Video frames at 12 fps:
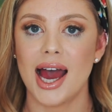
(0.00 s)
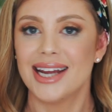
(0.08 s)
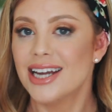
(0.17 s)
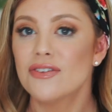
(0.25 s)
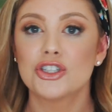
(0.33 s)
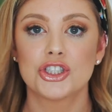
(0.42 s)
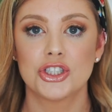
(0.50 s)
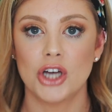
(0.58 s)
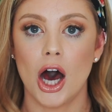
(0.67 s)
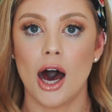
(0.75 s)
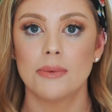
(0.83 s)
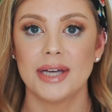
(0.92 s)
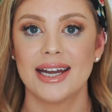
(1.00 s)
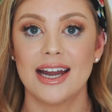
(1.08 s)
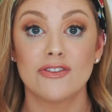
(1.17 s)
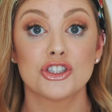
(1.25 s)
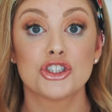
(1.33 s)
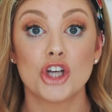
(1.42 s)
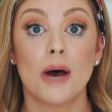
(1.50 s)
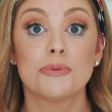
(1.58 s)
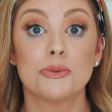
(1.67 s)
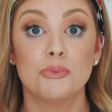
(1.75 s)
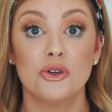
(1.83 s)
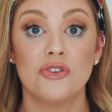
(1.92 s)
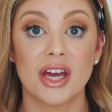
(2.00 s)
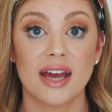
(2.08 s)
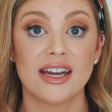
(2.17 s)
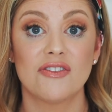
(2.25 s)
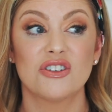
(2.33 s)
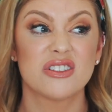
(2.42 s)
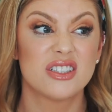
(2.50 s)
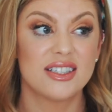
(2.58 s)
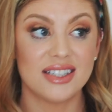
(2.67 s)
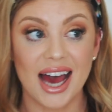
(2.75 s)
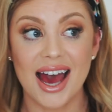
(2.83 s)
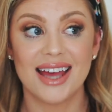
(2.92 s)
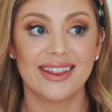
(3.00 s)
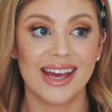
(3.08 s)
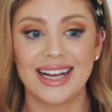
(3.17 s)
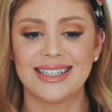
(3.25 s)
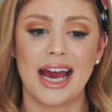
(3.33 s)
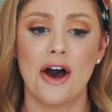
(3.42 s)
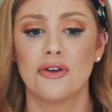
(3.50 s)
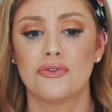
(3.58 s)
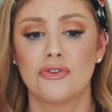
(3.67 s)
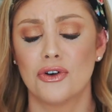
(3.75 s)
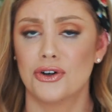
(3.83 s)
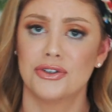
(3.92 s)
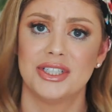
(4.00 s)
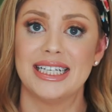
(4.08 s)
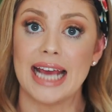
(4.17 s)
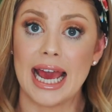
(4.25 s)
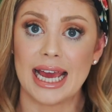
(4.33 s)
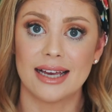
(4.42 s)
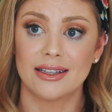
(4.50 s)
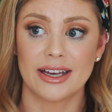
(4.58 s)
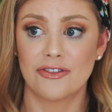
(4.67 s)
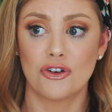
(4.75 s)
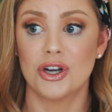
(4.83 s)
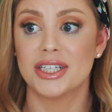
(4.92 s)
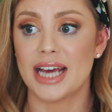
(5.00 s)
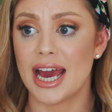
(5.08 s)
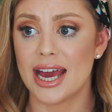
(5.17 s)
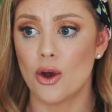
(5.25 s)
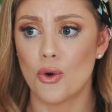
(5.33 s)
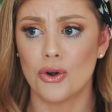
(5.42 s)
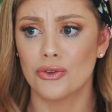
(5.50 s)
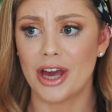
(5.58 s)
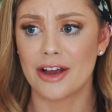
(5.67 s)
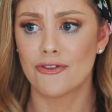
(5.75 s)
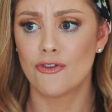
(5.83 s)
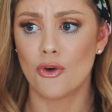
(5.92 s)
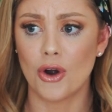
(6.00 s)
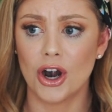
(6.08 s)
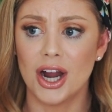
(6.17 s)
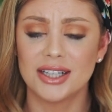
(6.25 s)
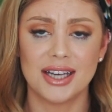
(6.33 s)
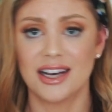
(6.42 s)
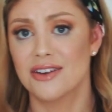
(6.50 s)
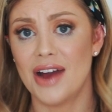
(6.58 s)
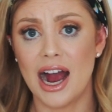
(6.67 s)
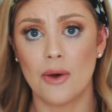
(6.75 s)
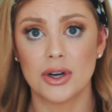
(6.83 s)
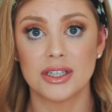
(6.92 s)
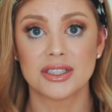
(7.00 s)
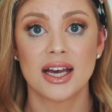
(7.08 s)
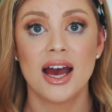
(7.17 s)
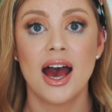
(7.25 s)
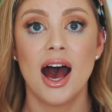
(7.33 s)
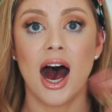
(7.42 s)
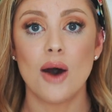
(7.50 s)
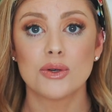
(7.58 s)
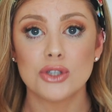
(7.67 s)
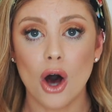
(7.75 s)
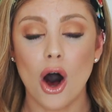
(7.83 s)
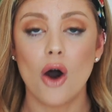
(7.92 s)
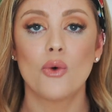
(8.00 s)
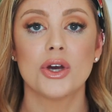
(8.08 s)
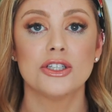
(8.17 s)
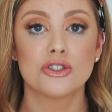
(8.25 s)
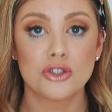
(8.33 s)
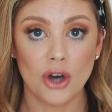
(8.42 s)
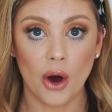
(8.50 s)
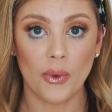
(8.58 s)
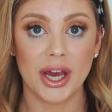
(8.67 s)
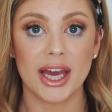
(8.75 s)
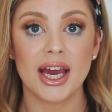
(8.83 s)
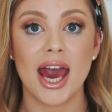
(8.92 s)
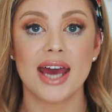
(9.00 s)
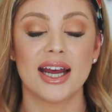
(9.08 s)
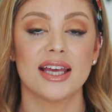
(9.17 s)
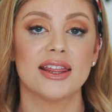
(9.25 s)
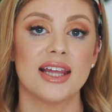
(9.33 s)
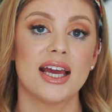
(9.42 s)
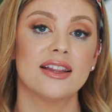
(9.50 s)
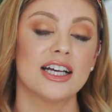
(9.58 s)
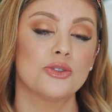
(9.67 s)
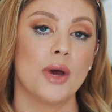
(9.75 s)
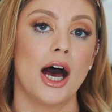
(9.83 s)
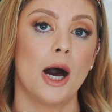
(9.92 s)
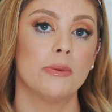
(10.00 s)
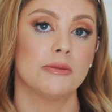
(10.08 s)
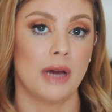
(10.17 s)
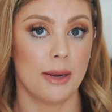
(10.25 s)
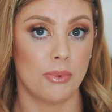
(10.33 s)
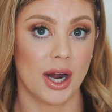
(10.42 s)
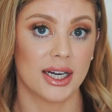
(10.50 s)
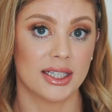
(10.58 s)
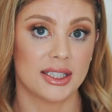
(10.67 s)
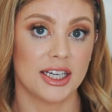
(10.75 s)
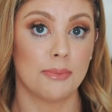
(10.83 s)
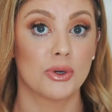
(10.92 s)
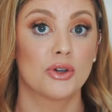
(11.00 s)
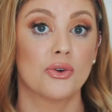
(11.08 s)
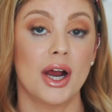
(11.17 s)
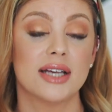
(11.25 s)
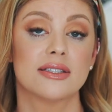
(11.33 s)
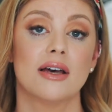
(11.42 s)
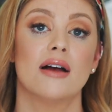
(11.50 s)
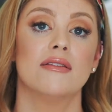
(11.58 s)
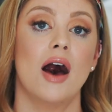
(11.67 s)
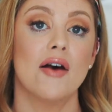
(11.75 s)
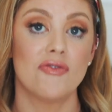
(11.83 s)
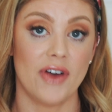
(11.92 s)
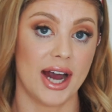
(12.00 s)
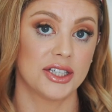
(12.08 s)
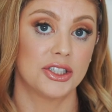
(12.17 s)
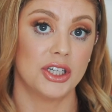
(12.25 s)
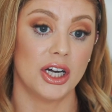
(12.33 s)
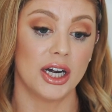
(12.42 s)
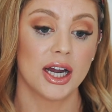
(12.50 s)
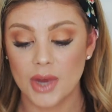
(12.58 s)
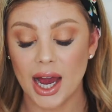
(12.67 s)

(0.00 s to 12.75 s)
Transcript: I never stopped. I never stopped moving. I never sat and laid down for a day, like for a day or like for a ton of hours. I was always going. And I think that's what helped my pregnancy progress a lot faster.